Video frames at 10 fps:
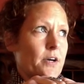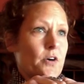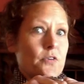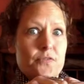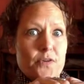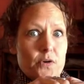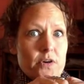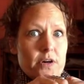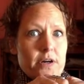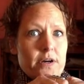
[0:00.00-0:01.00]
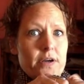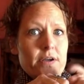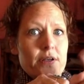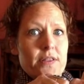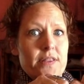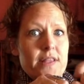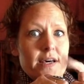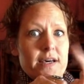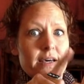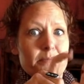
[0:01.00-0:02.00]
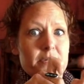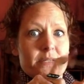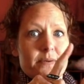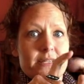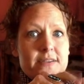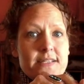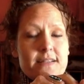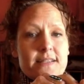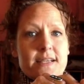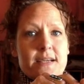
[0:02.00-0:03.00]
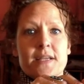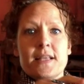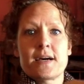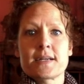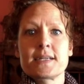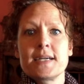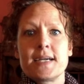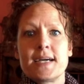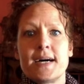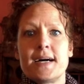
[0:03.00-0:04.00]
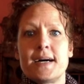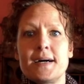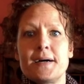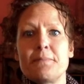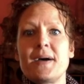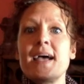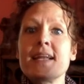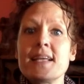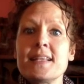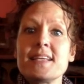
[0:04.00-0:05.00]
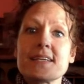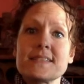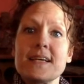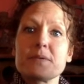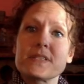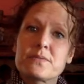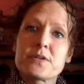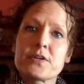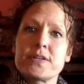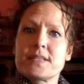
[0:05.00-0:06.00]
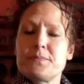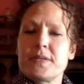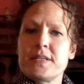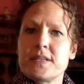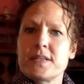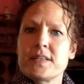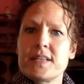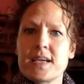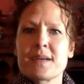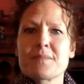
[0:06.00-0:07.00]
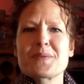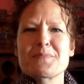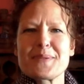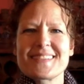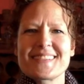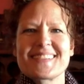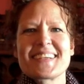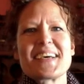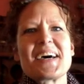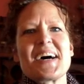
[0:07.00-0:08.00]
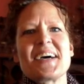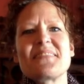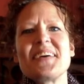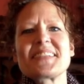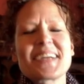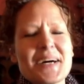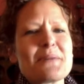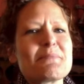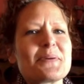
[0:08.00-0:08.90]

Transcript: for the persuasive essay that's coming along, and in the examples that we're going to be the on-purpose, advanced comp,